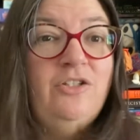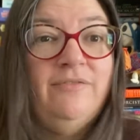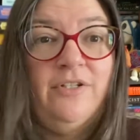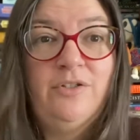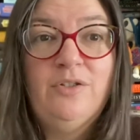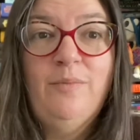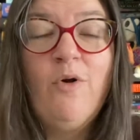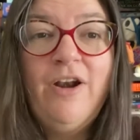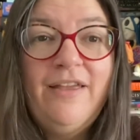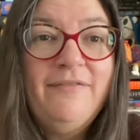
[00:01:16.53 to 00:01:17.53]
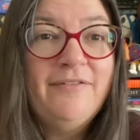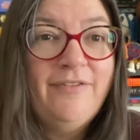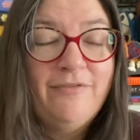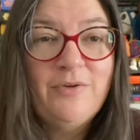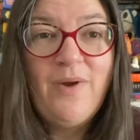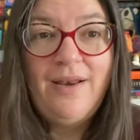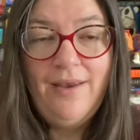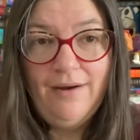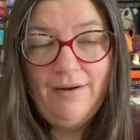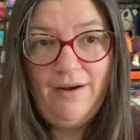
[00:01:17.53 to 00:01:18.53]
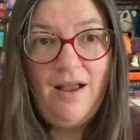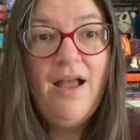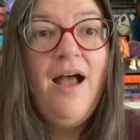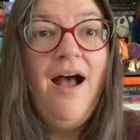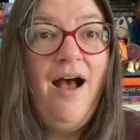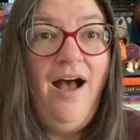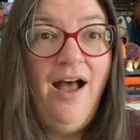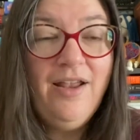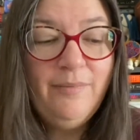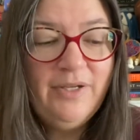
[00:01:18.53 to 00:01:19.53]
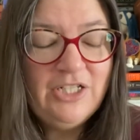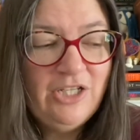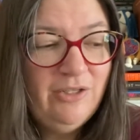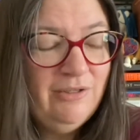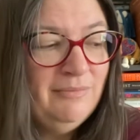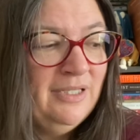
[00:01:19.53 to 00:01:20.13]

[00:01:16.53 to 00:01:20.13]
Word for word: very supportive of everyone here on BookTube.